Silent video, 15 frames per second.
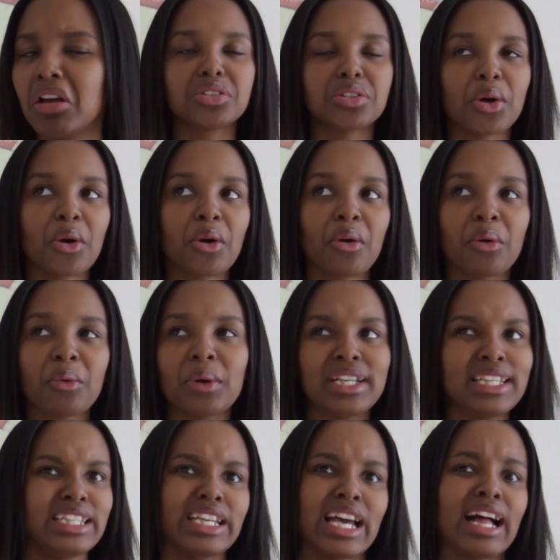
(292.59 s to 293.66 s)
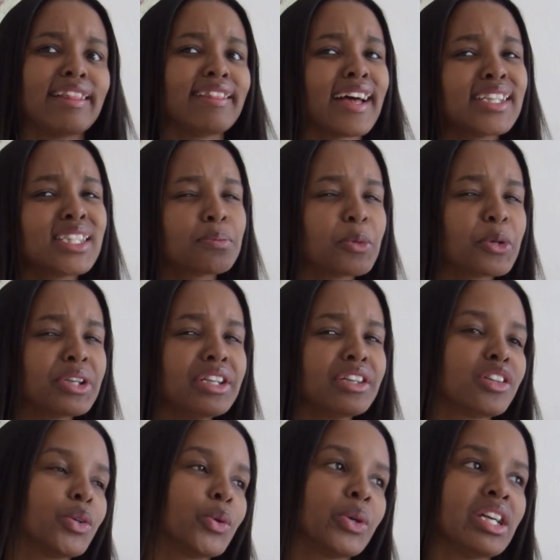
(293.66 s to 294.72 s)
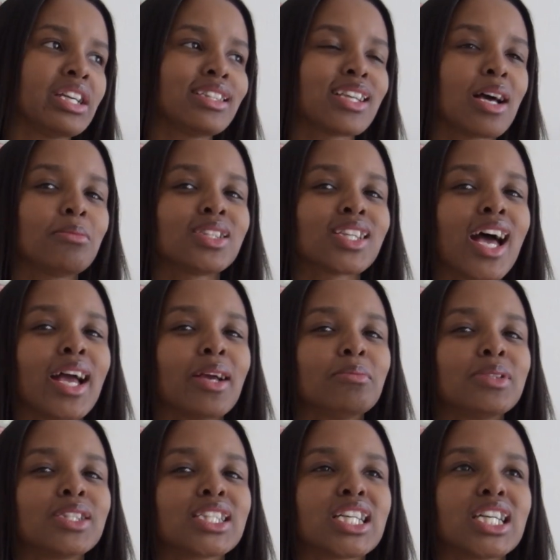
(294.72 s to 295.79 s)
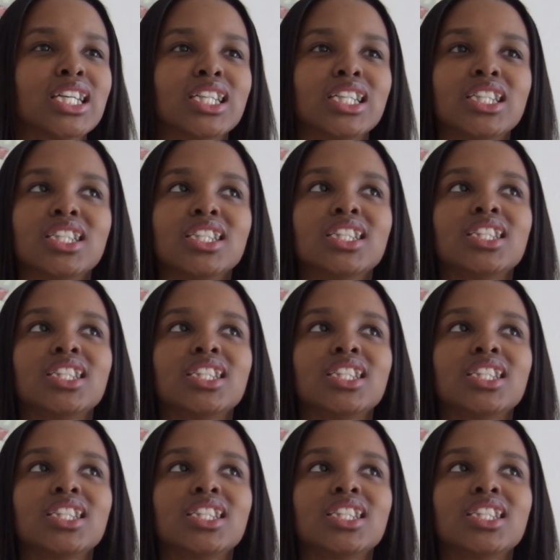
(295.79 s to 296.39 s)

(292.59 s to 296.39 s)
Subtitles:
So yeah, that's pretty annoying sometimes, because